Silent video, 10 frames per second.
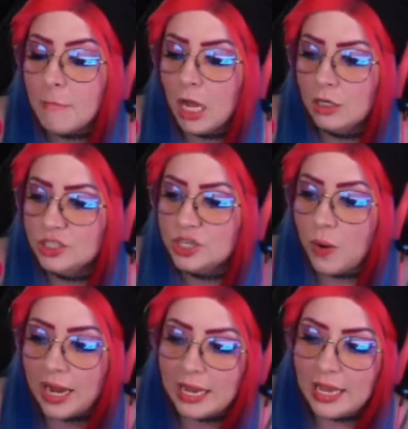So
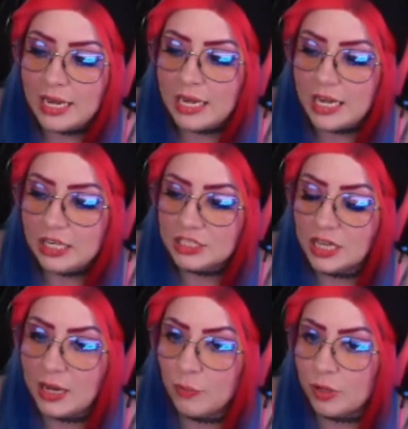I get needing to
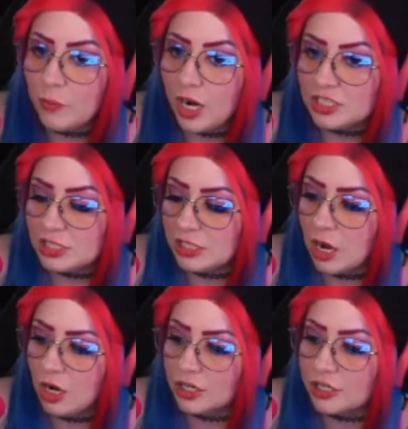like rewatch it to
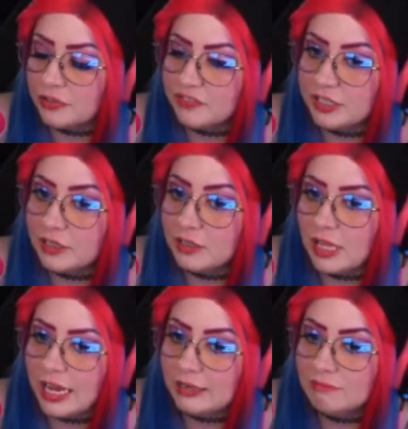conquer your fear.
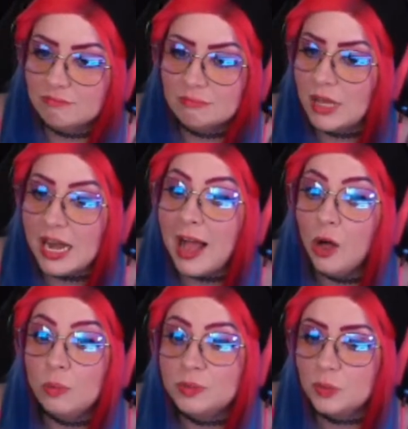Like it
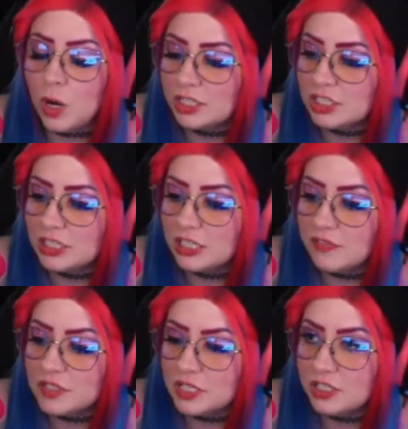helps. Watching stuff
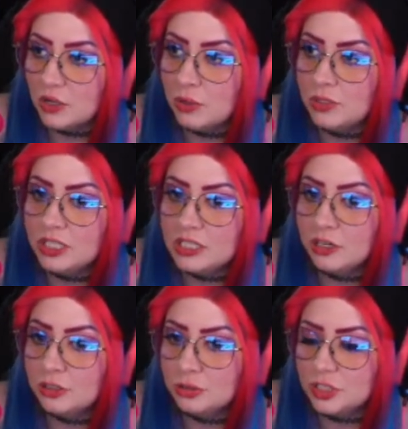as an adult that
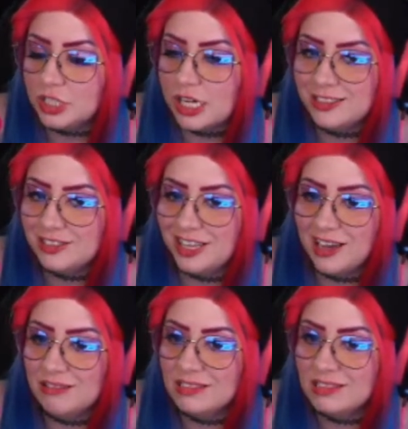scared you as a child, you're like, oh,
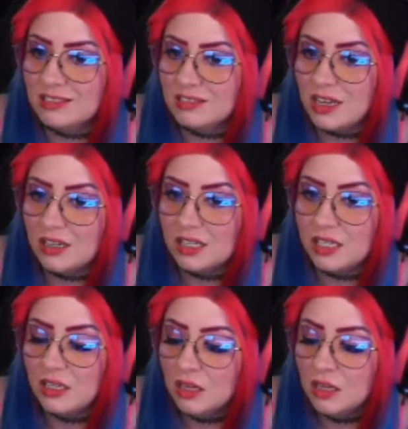this isn't scary.